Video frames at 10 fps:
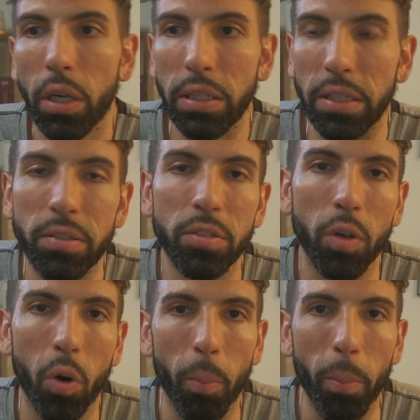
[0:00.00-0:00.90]
This is
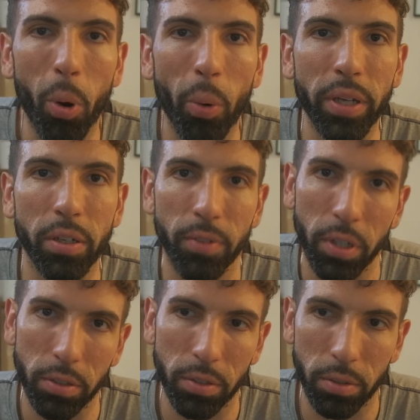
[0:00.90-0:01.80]
the whole point of
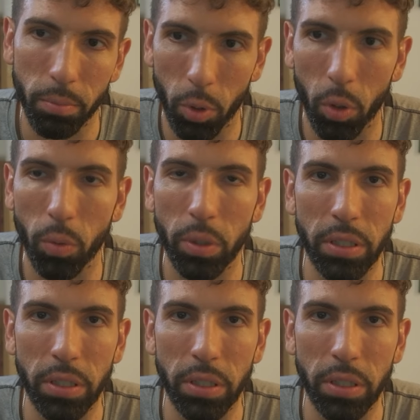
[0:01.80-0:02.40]
us, bro,